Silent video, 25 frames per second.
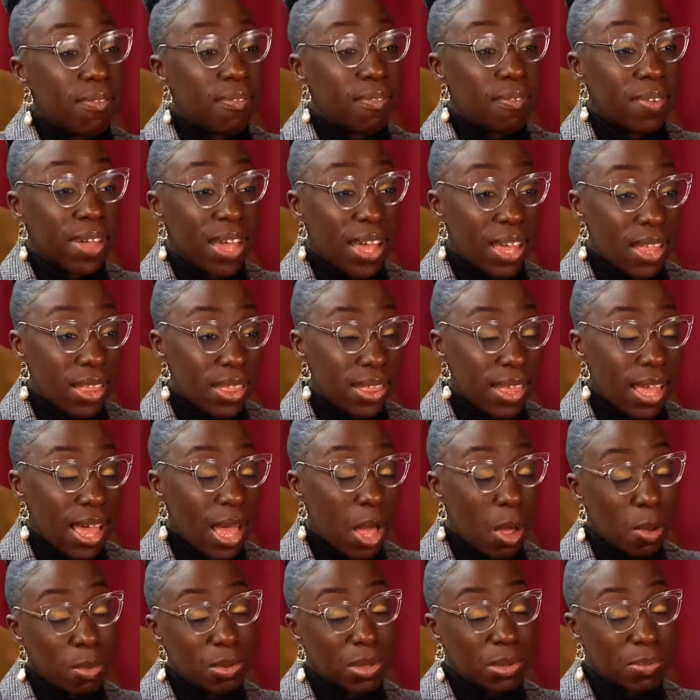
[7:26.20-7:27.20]
Faith
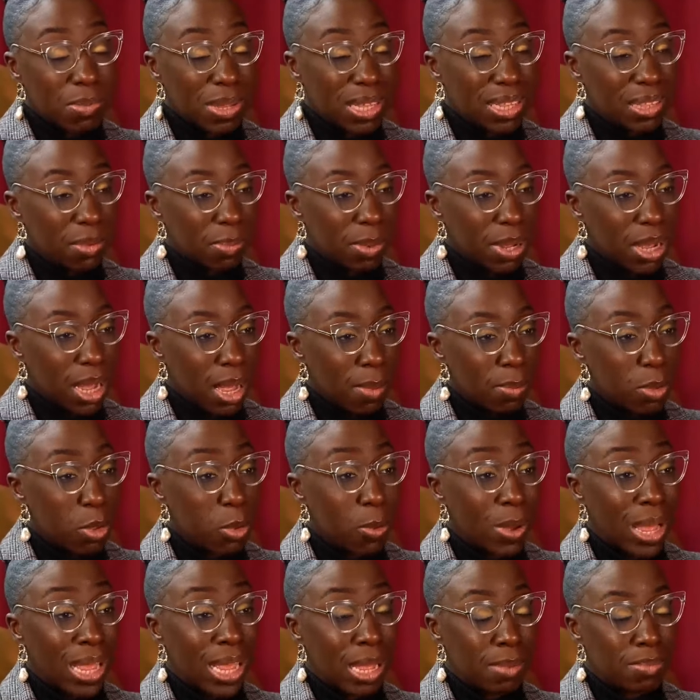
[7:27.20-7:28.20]
helped me to become
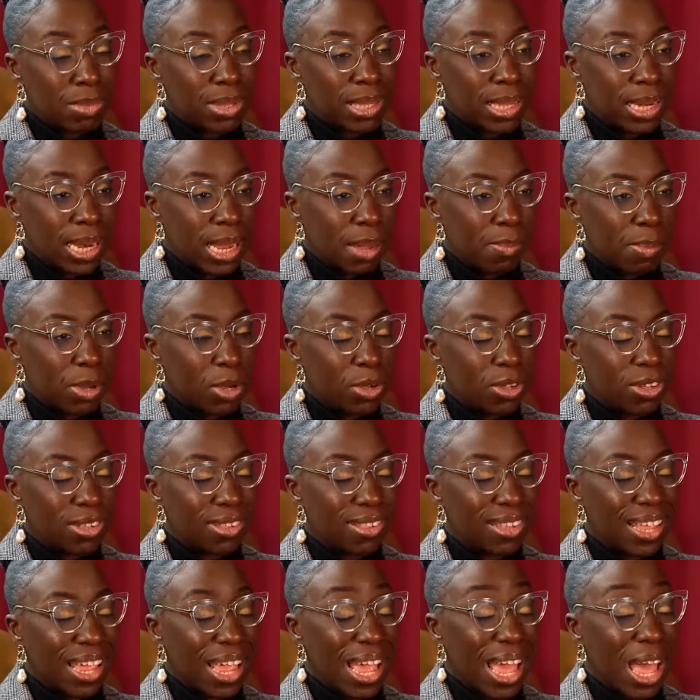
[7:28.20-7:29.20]
who I am today
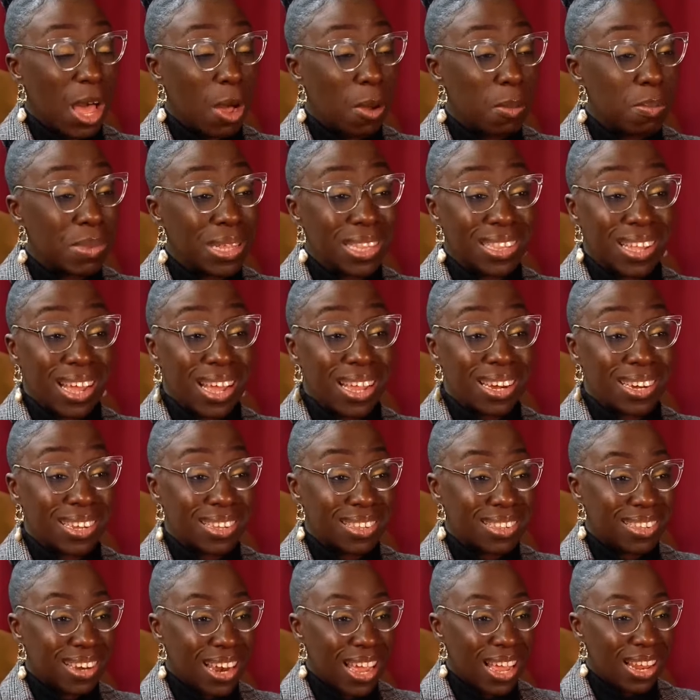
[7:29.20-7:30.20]
because it helped me to
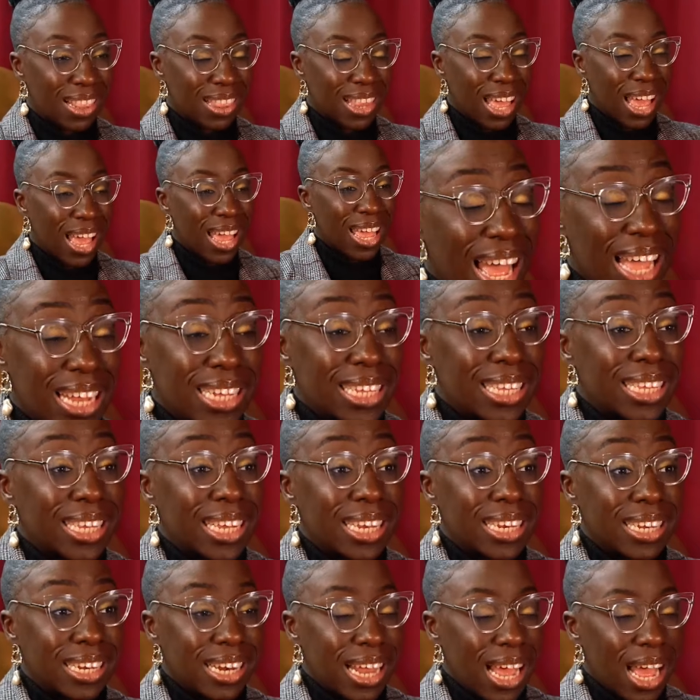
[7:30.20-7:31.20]
understand that I
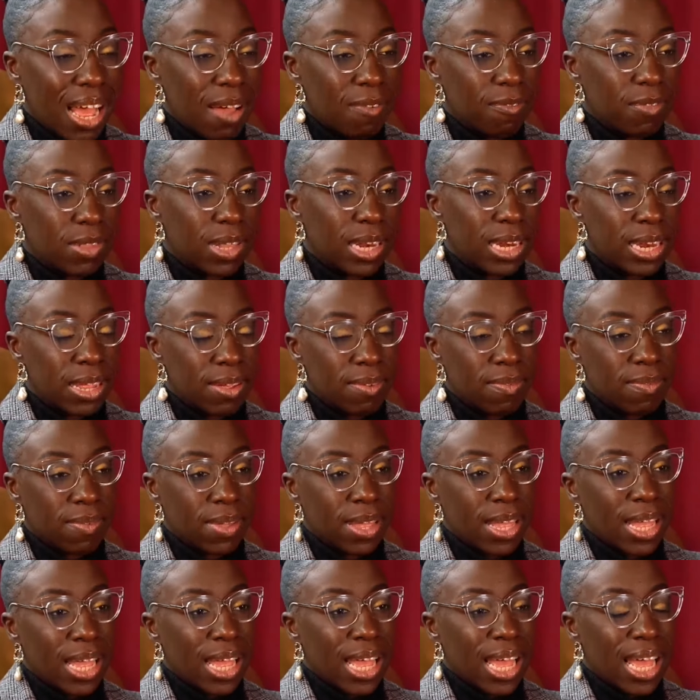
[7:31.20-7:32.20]
didn't have to
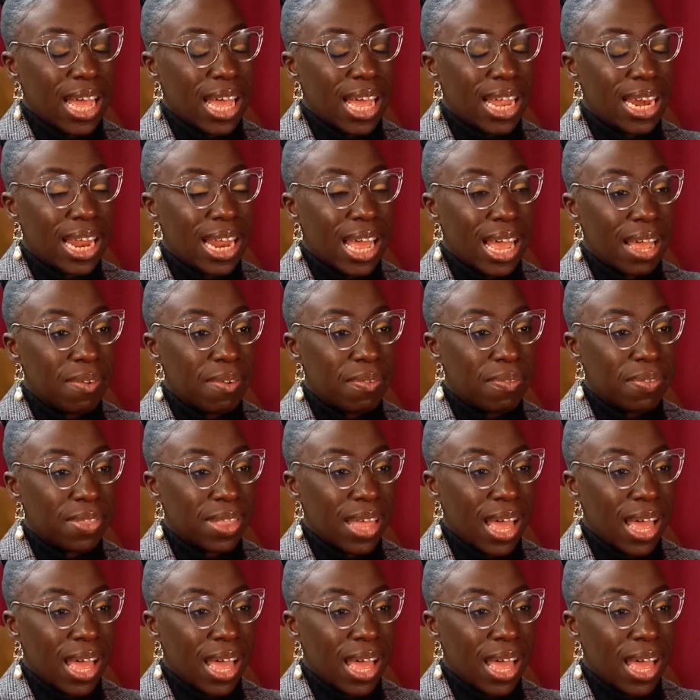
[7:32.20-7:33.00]
live a life